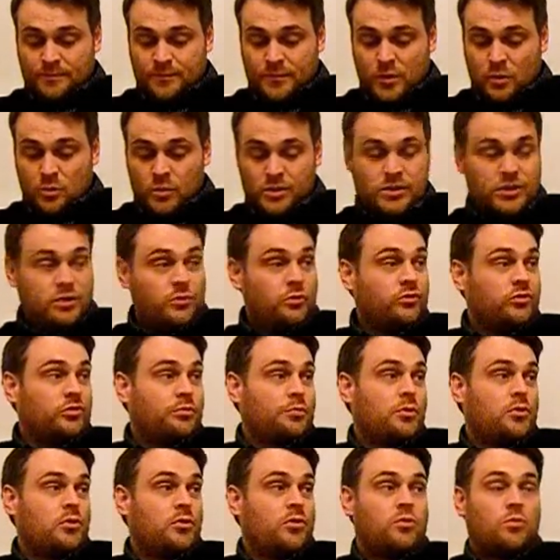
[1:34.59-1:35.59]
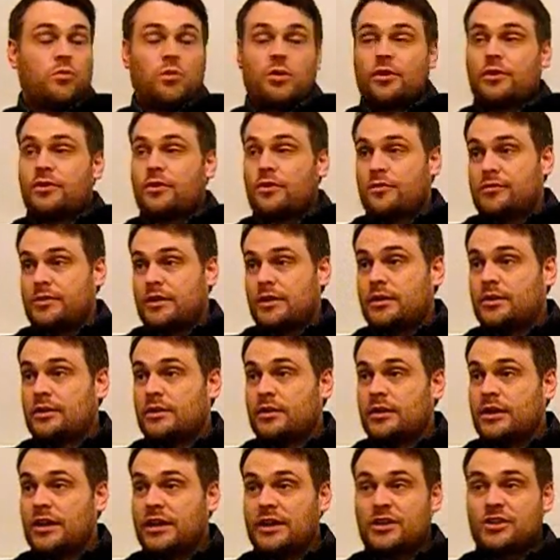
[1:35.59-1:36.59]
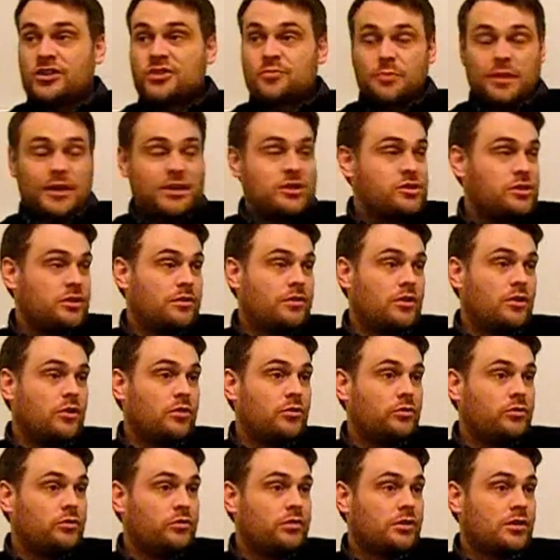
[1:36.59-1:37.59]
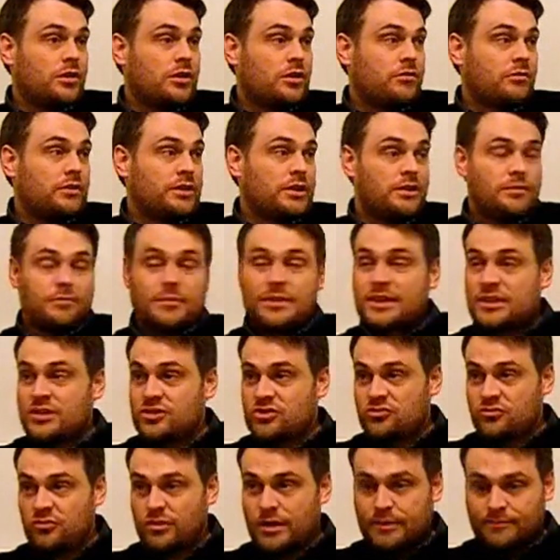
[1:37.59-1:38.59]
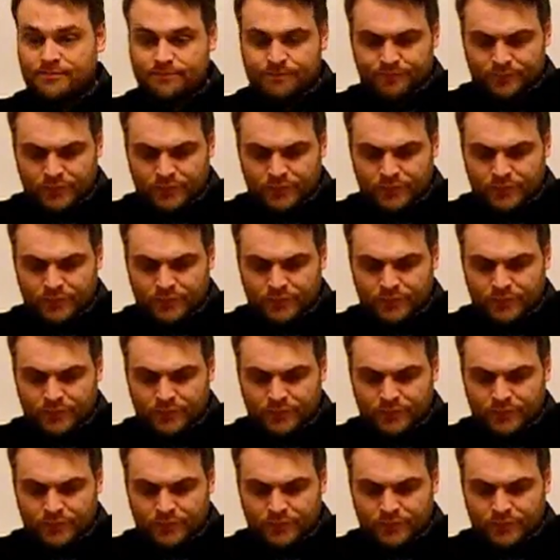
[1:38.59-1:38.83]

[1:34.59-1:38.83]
we do support one another, and especially those that are in the ministry.